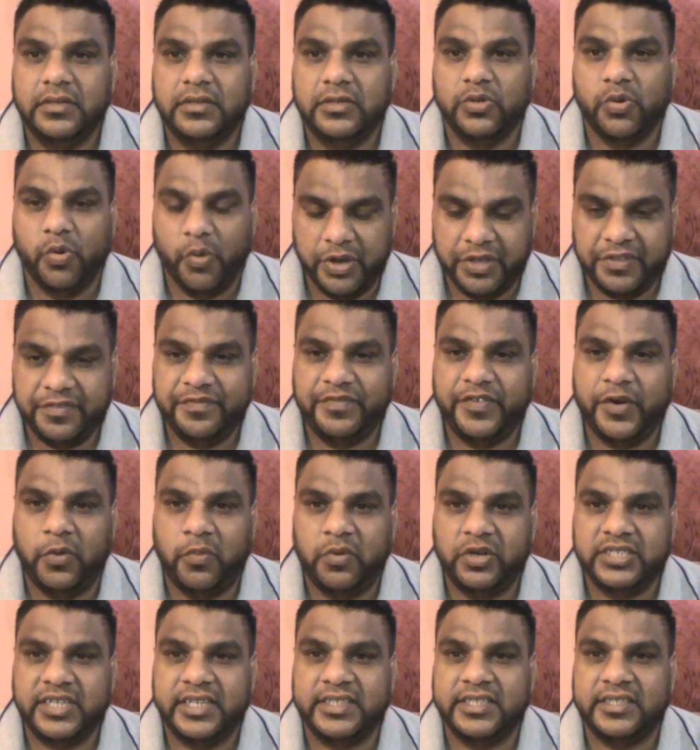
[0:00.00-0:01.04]
going
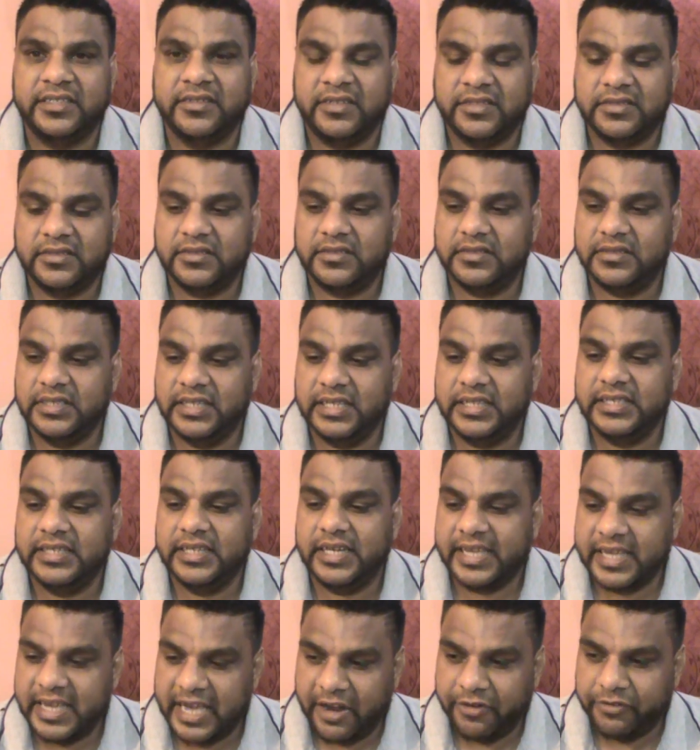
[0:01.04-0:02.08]
forward and you're not, you
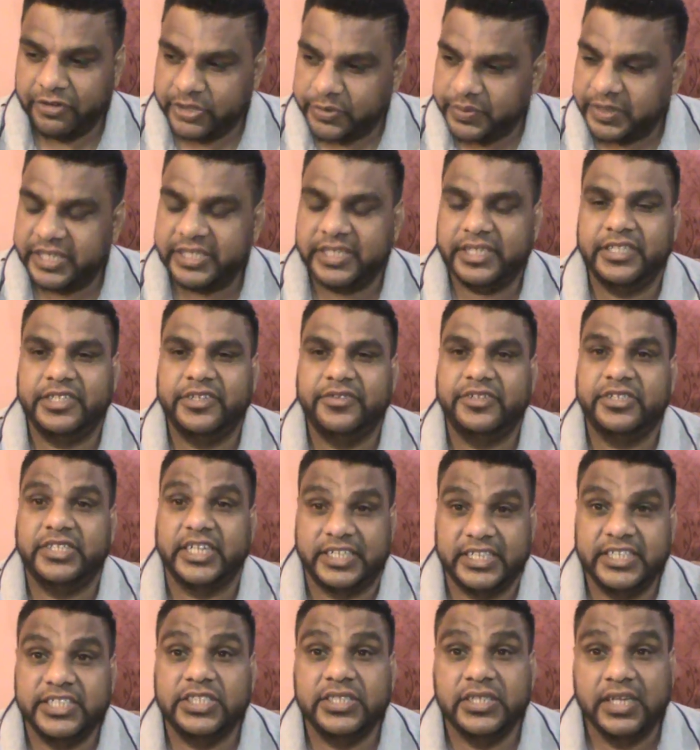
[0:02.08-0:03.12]
can't reach where you need to reach. I
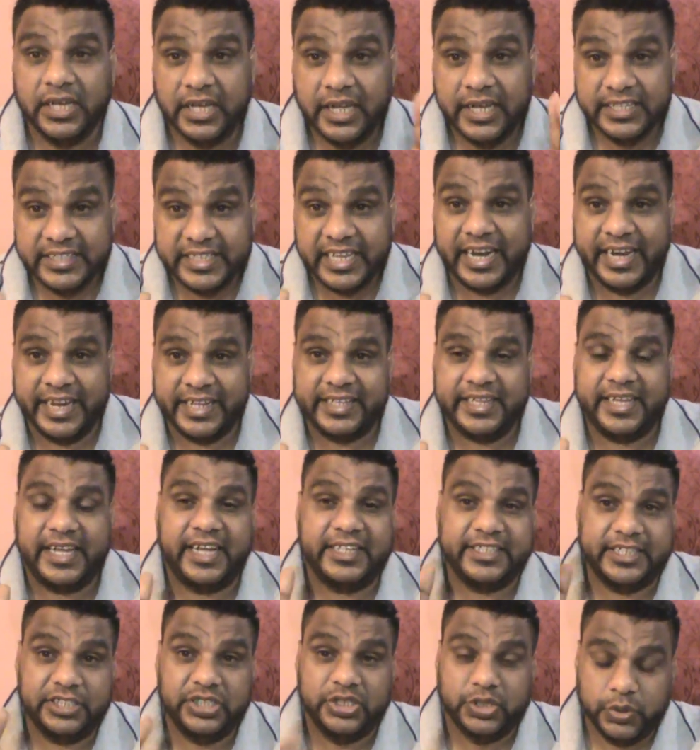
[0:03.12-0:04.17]
just telling you, I
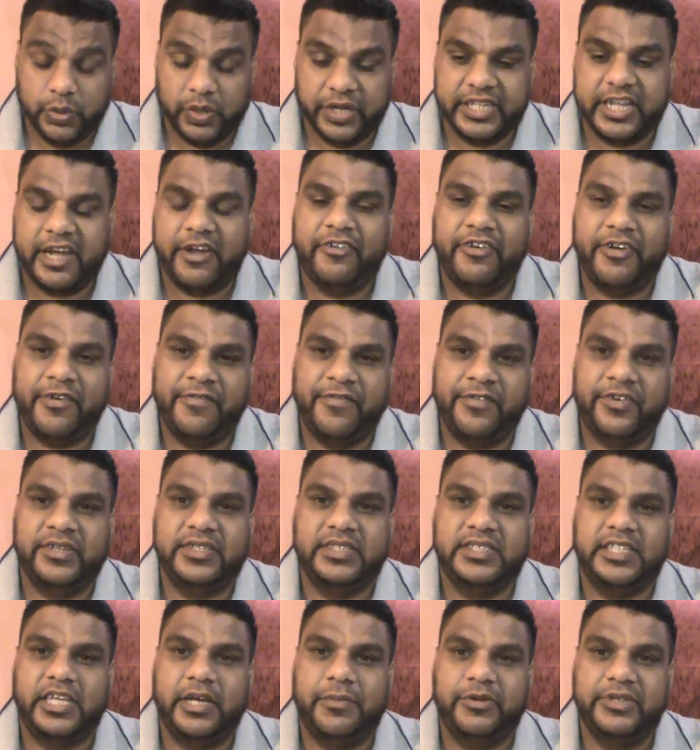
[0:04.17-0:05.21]
just drawing a
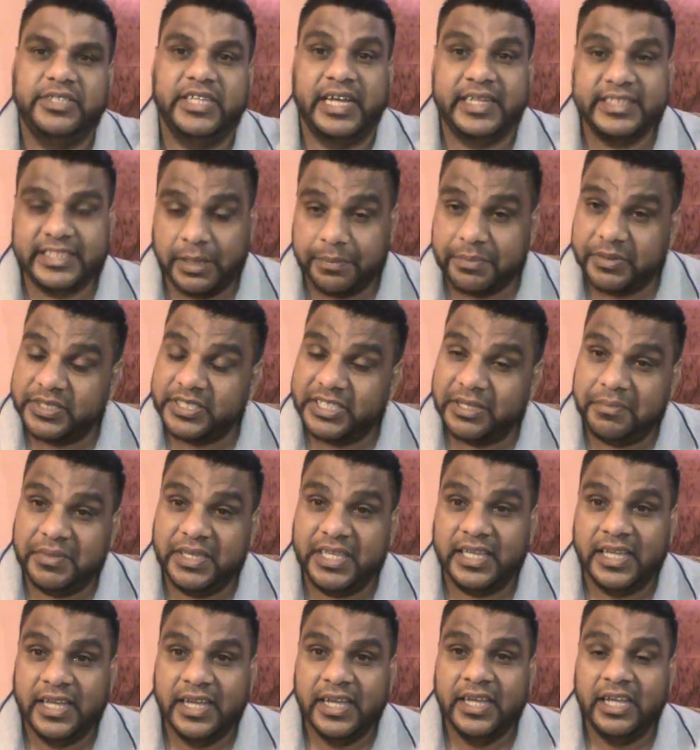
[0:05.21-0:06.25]
reference now. But that has happened to
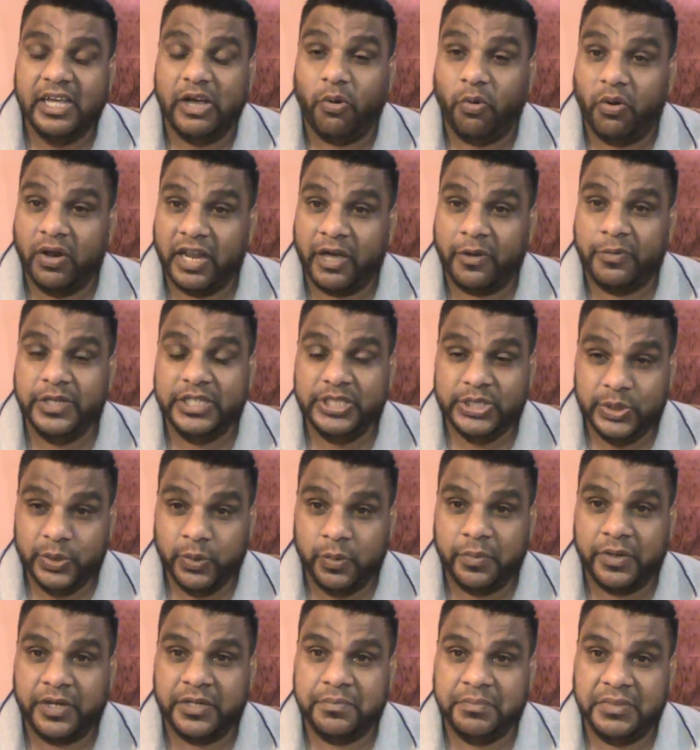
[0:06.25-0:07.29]
me. All are we
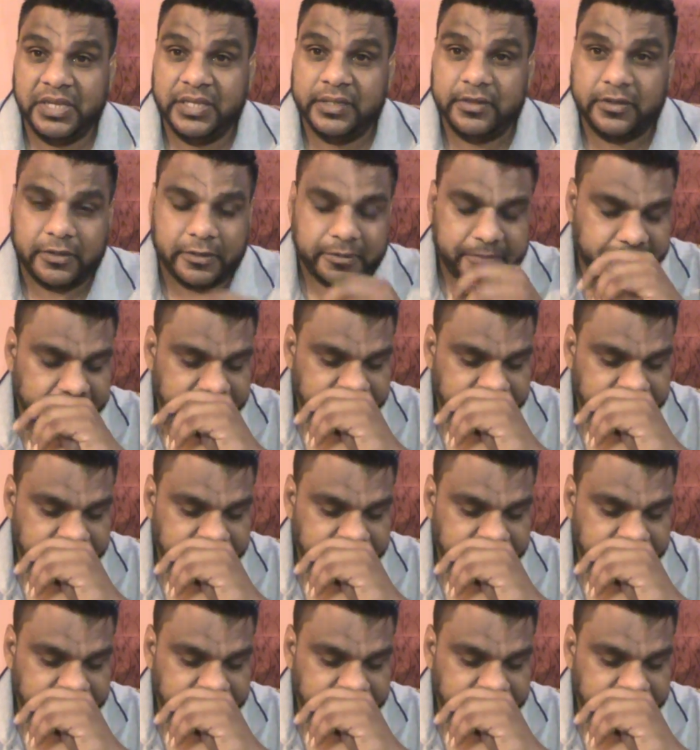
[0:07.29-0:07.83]
human being, you know.